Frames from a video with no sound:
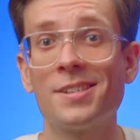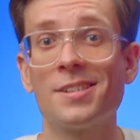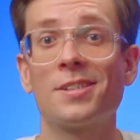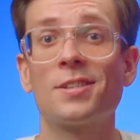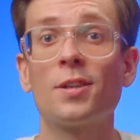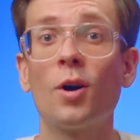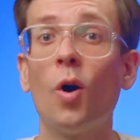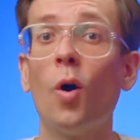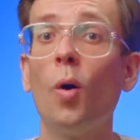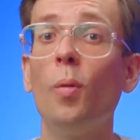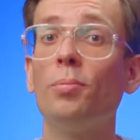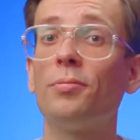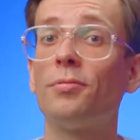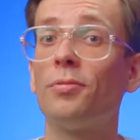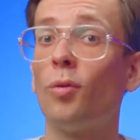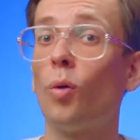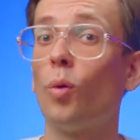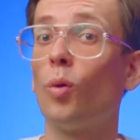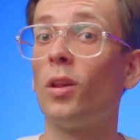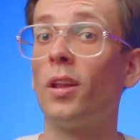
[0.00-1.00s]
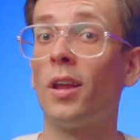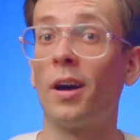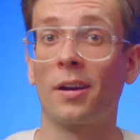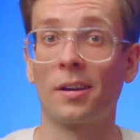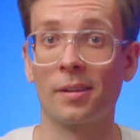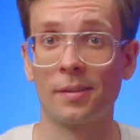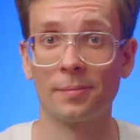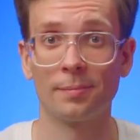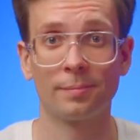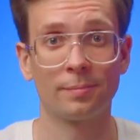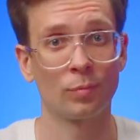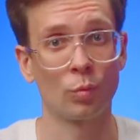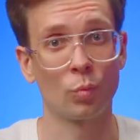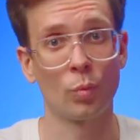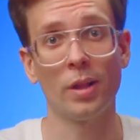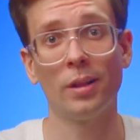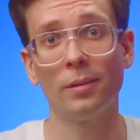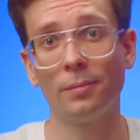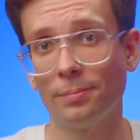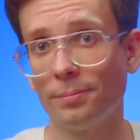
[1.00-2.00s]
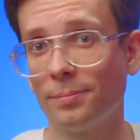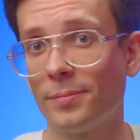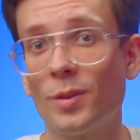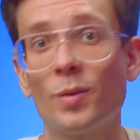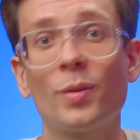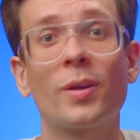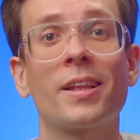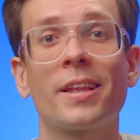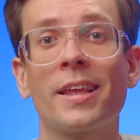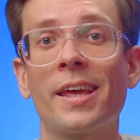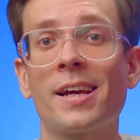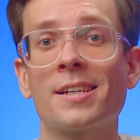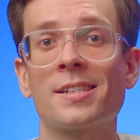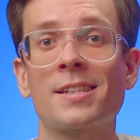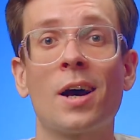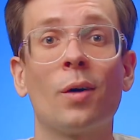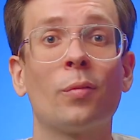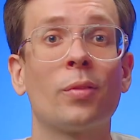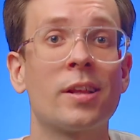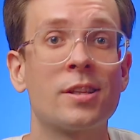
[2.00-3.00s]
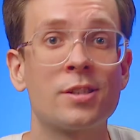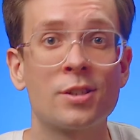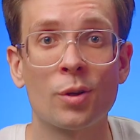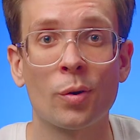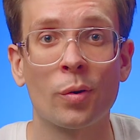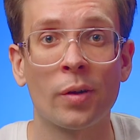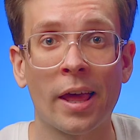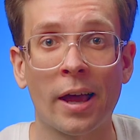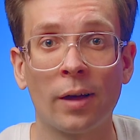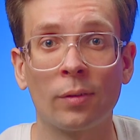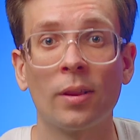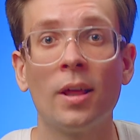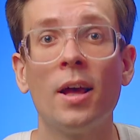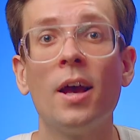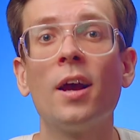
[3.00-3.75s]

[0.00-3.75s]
just hoped for luck. Well, you can guess how that turned out.